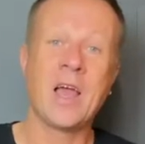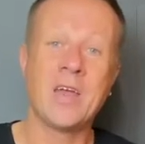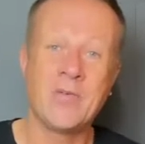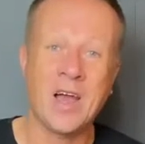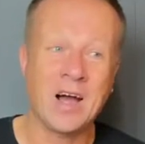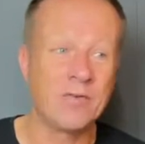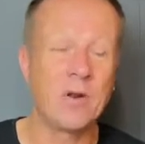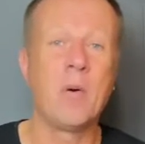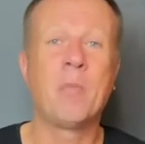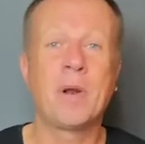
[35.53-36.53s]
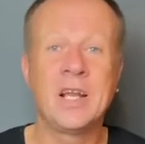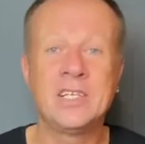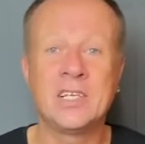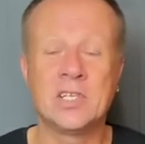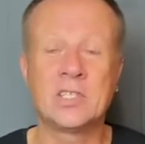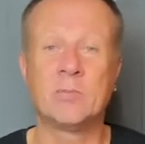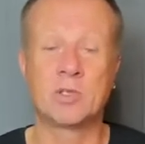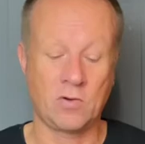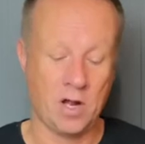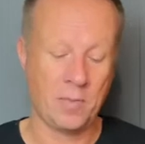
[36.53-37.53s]
If you haven't, please hit
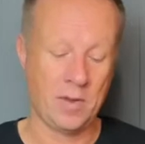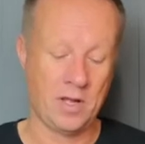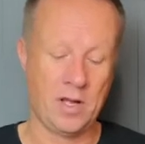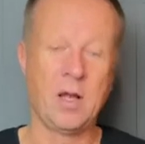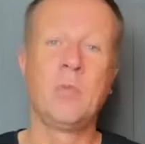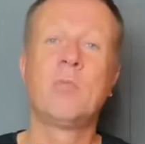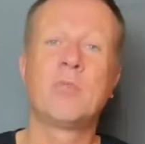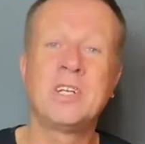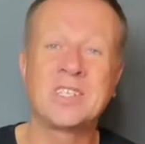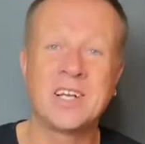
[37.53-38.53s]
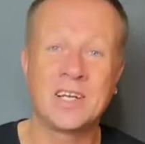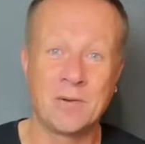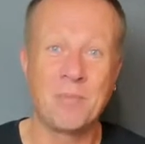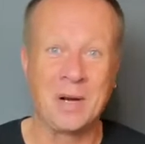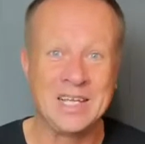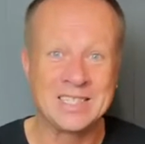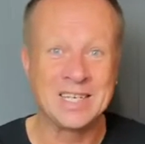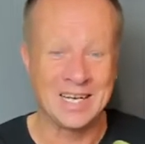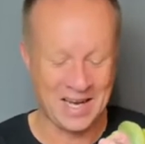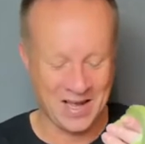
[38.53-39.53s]
subscribe. Please
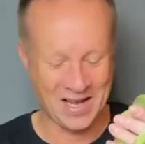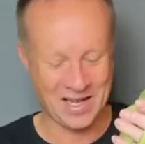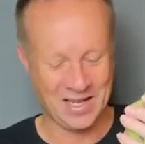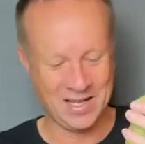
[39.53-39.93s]
click like.